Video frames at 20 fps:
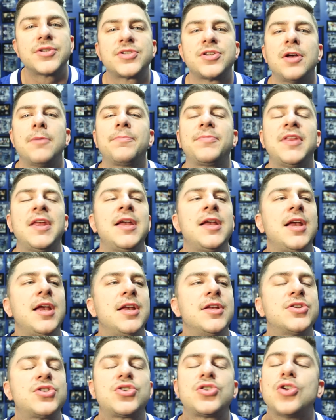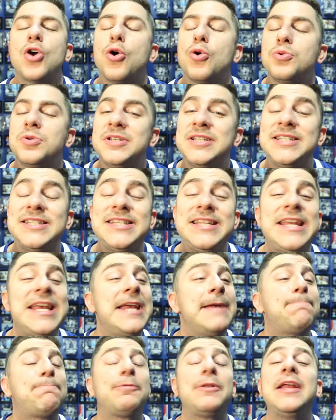Something is so
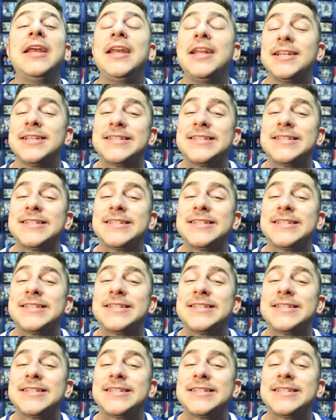deeply,